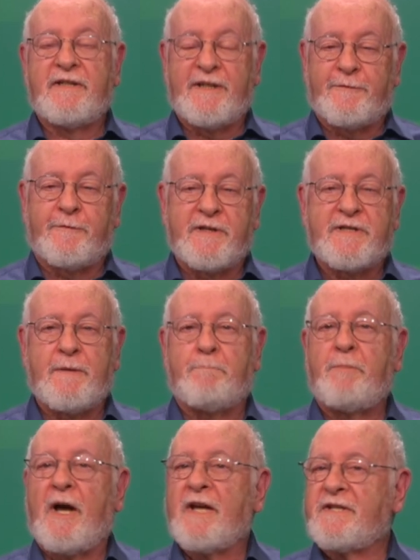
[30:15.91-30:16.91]
difference, the
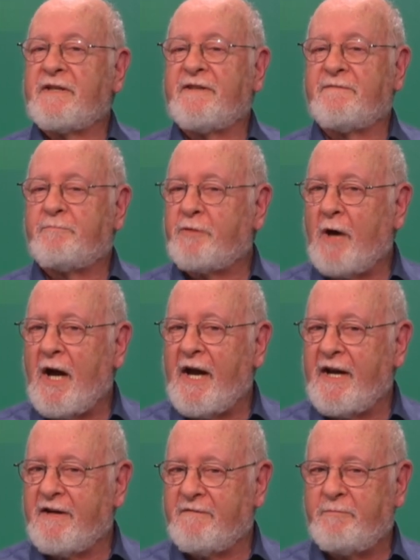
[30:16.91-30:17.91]
positive
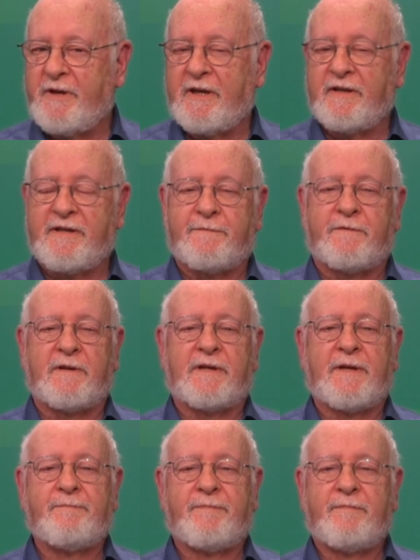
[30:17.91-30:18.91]
pride of being
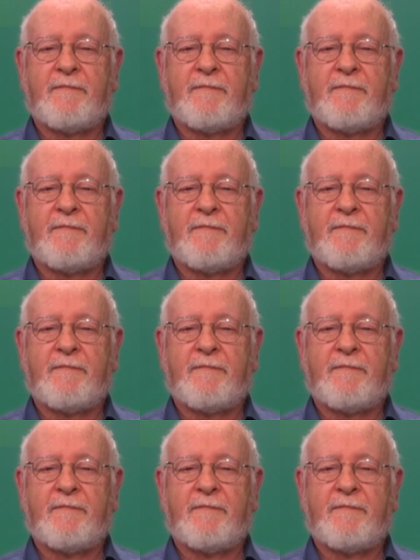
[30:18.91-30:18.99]
different.